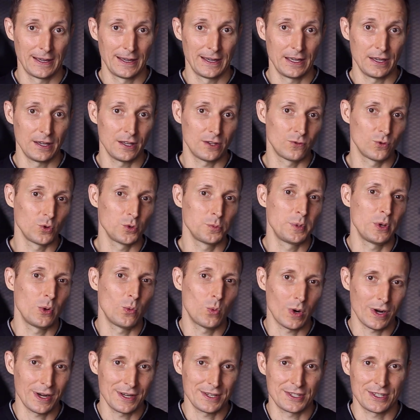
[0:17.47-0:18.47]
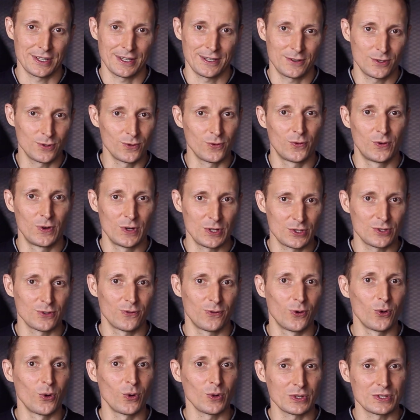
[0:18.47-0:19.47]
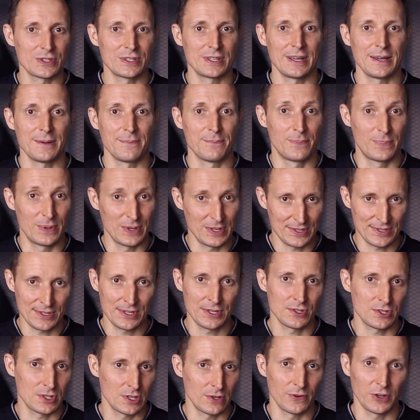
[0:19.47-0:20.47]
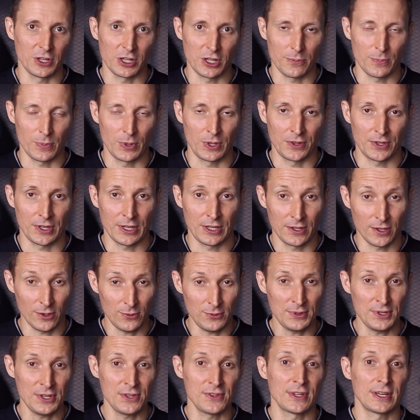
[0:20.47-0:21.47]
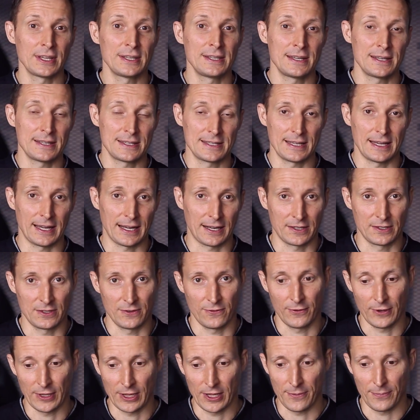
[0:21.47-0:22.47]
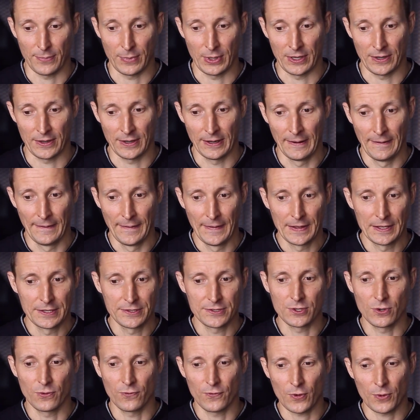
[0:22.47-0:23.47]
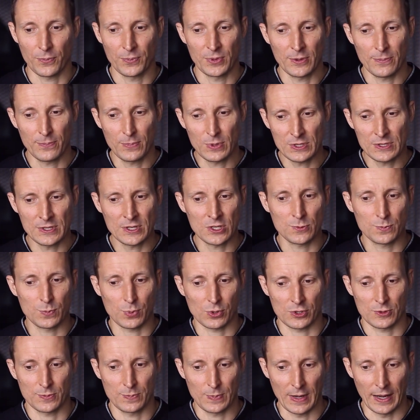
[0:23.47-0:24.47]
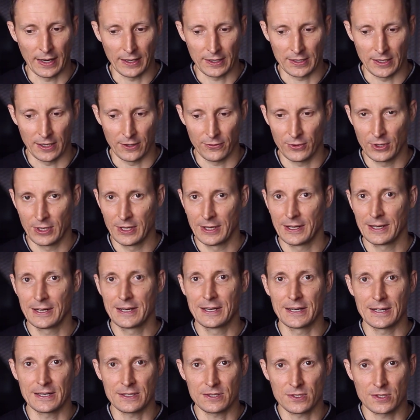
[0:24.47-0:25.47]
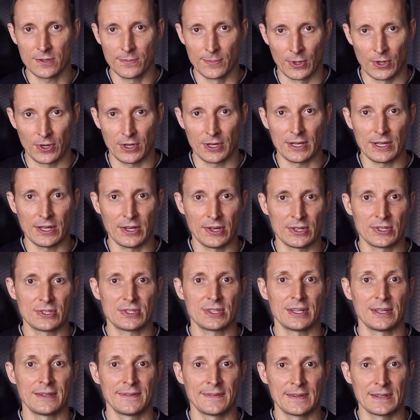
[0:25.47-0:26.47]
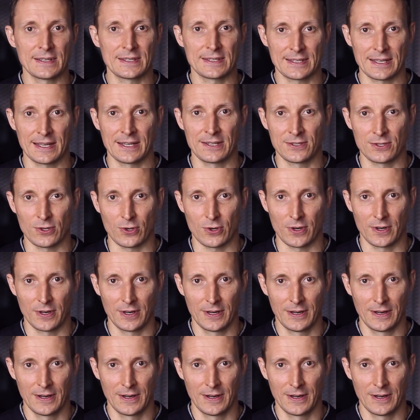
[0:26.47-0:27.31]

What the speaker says: It would be wiser to first of all say business development and only then tech development. So from the business perspective, customer is in the center.